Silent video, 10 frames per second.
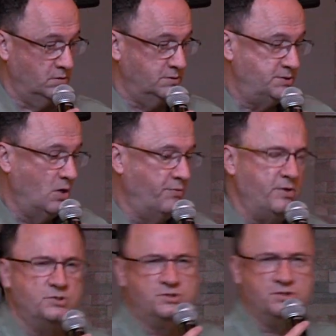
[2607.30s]
So
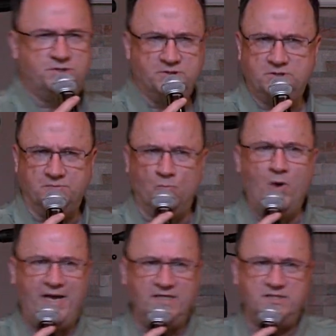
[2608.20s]
there's just some
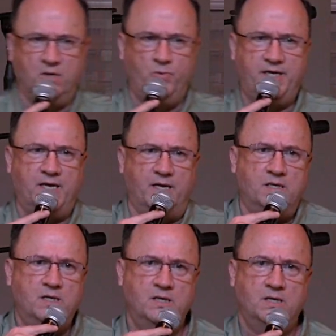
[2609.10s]
ways that we
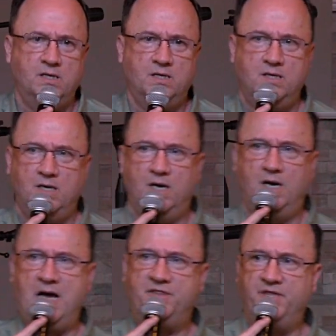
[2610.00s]
can,
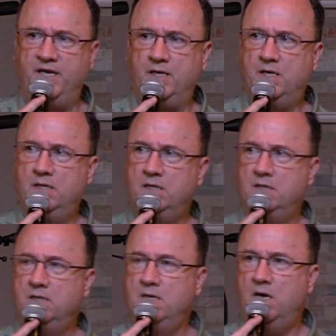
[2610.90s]
I think,
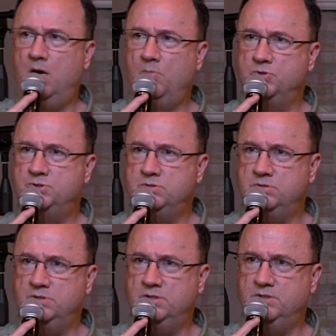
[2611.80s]
almost,
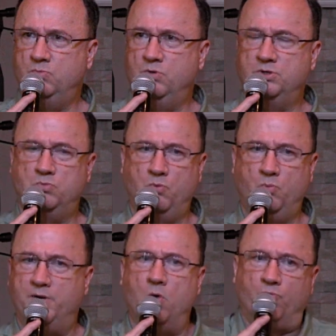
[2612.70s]
we
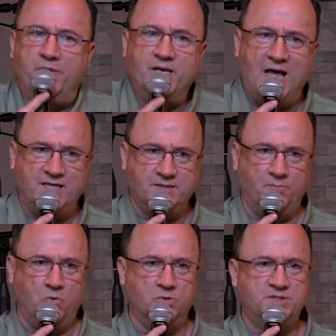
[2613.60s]
don't realize it,
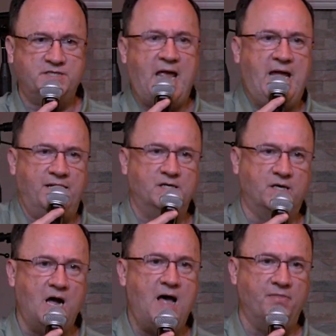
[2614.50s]
but we're saying to
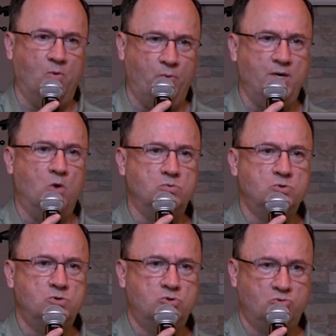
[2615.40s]
God that we don't
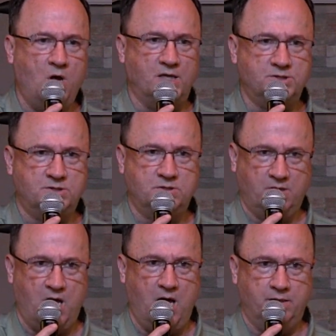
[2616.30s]
trust
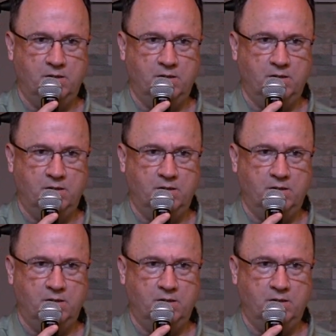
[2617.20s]
God.